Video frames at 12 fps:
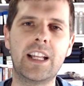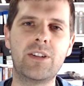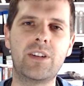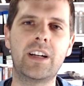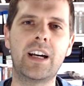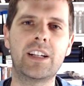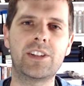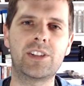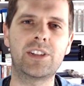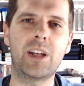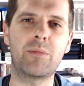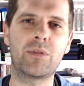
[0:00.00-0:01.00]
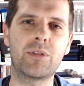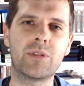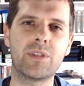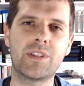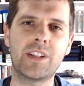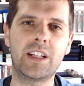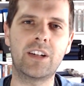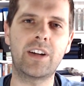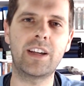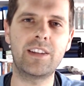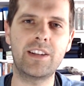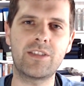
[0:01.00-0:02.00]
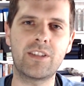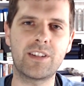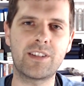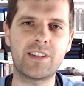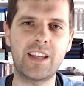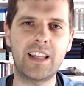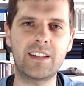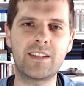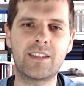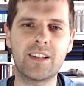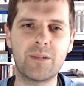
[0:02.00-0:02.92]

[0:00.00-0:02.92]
you can kind of just step through and see like, okay, these are the sets that